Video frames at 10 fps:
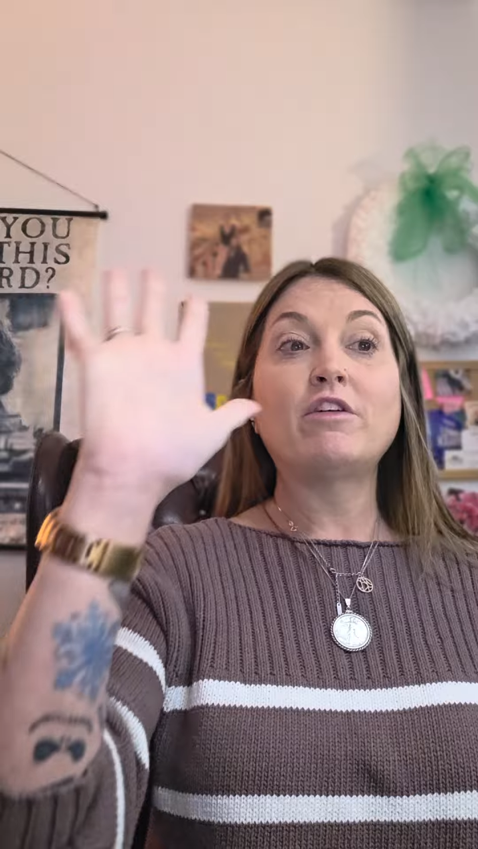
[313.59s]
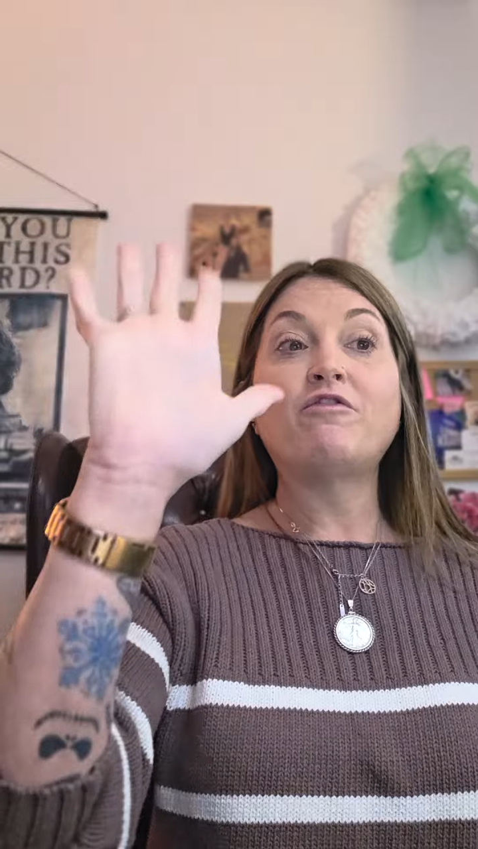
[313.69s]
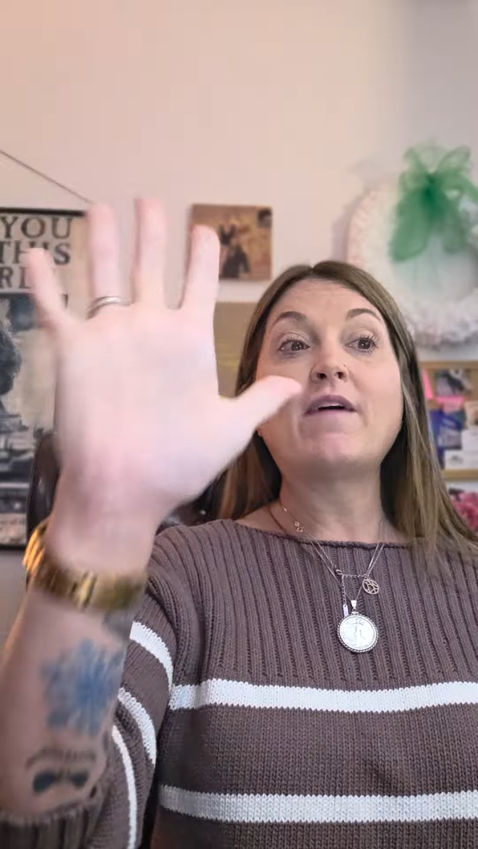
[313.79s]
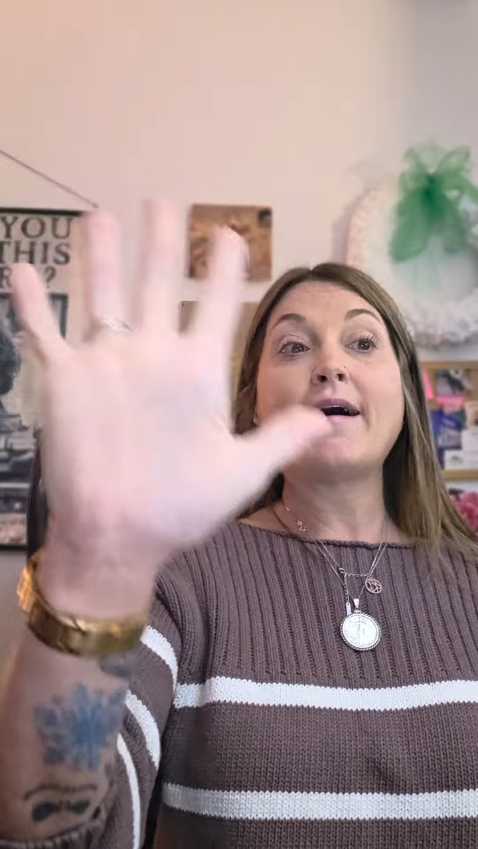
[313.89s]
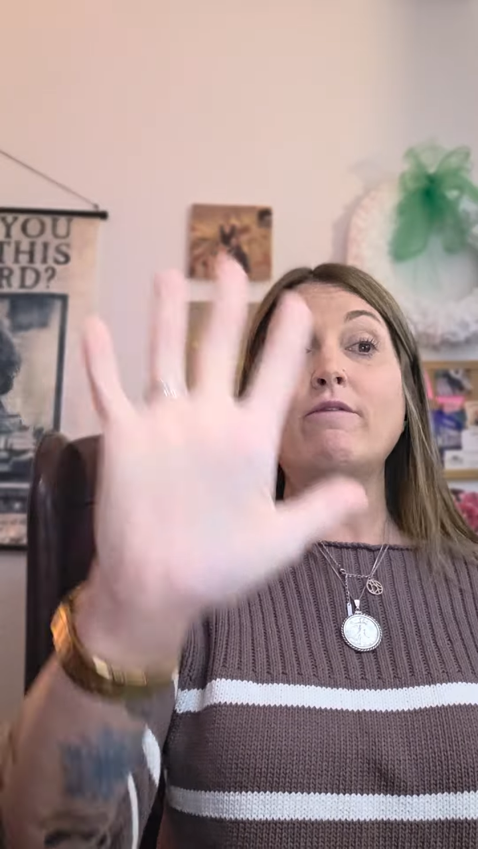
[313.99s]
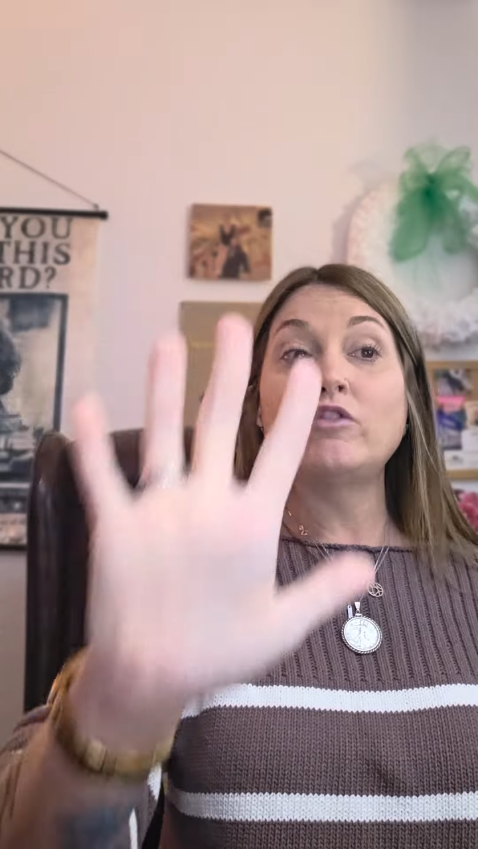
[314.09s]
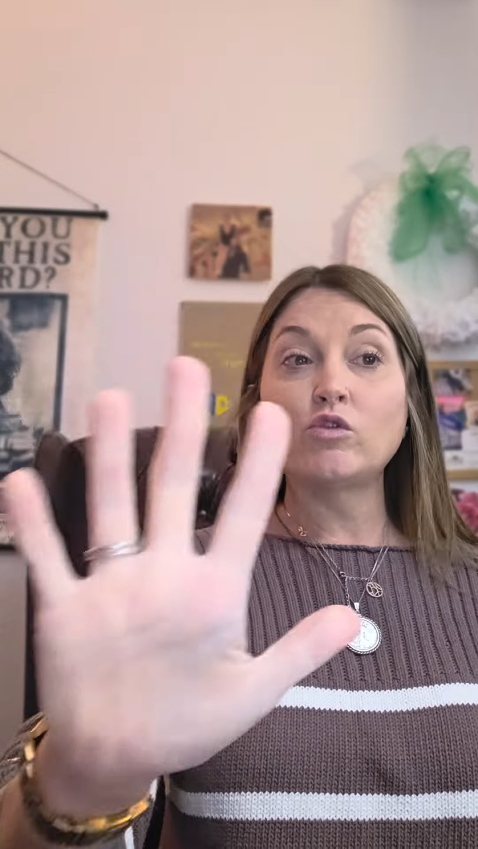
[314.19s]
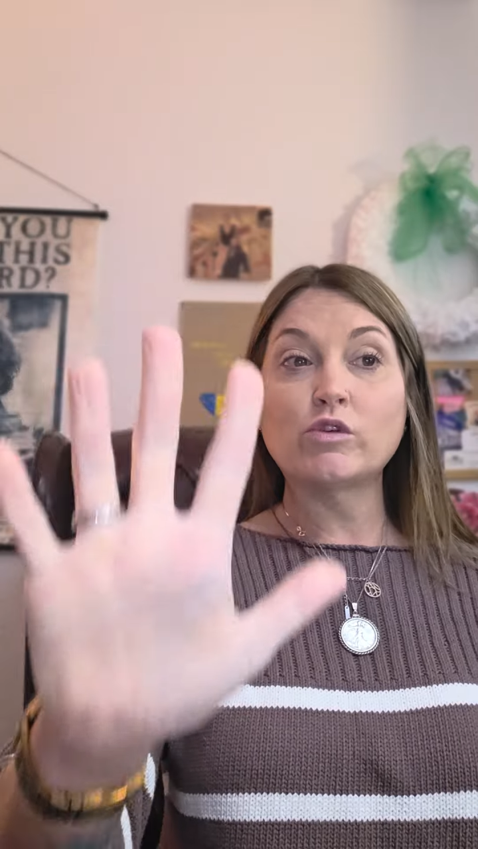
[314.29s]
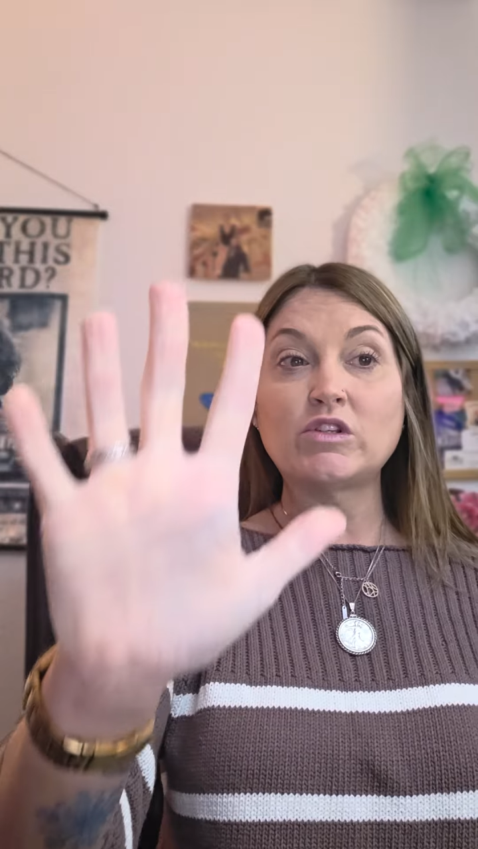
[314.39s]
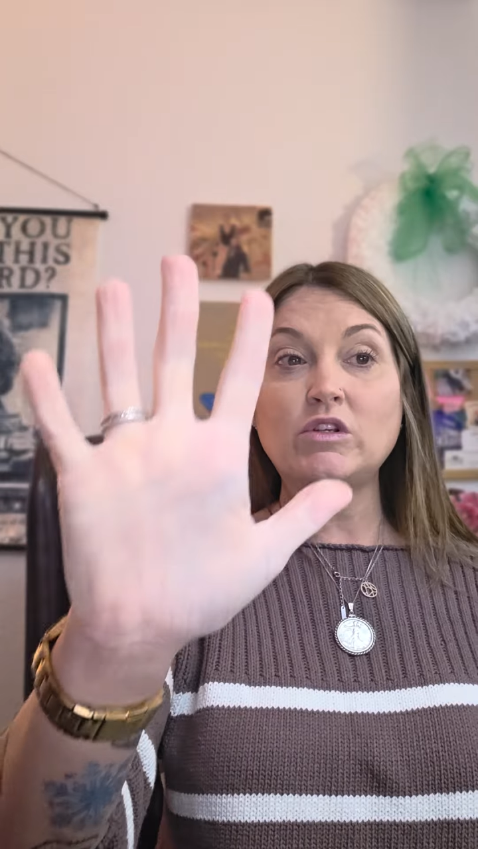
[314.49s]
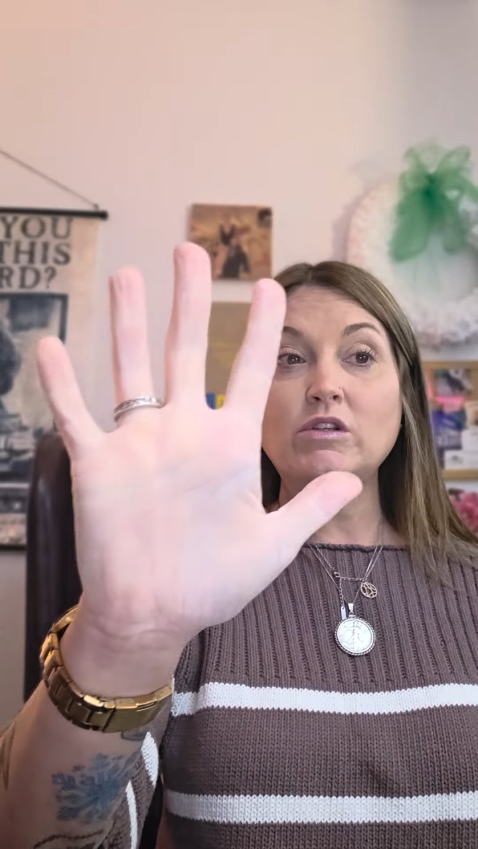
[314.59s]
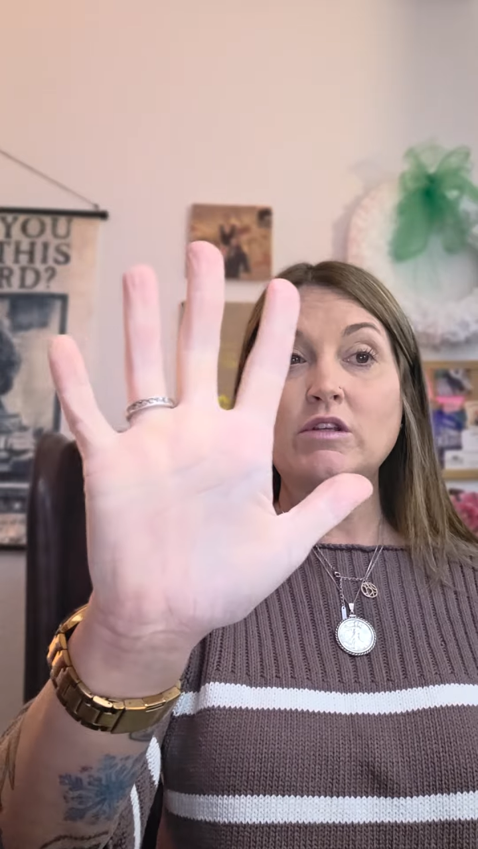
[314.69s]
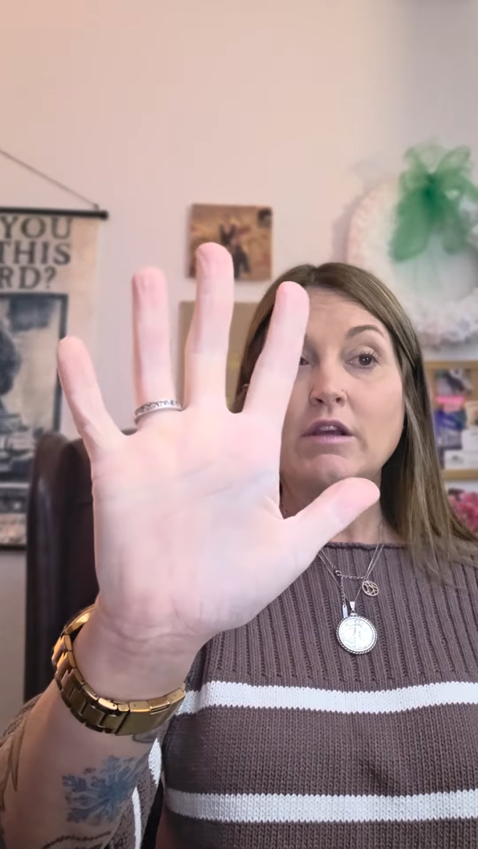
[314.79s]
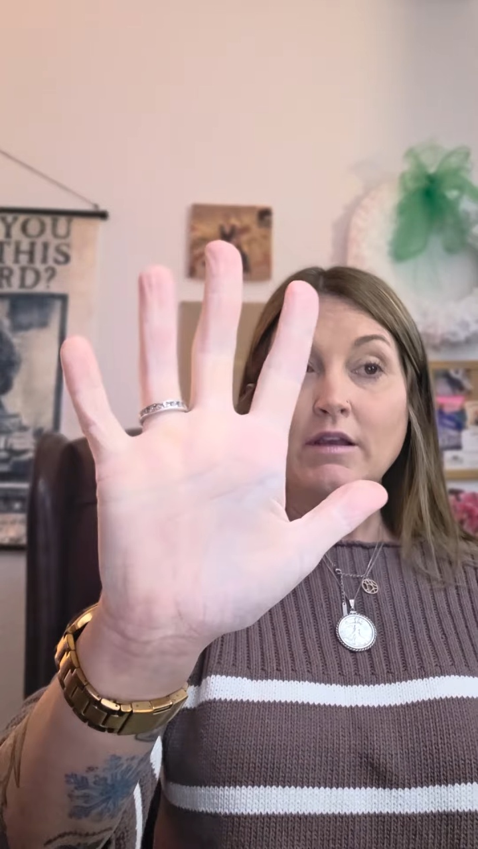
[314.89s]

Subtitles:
5 sources,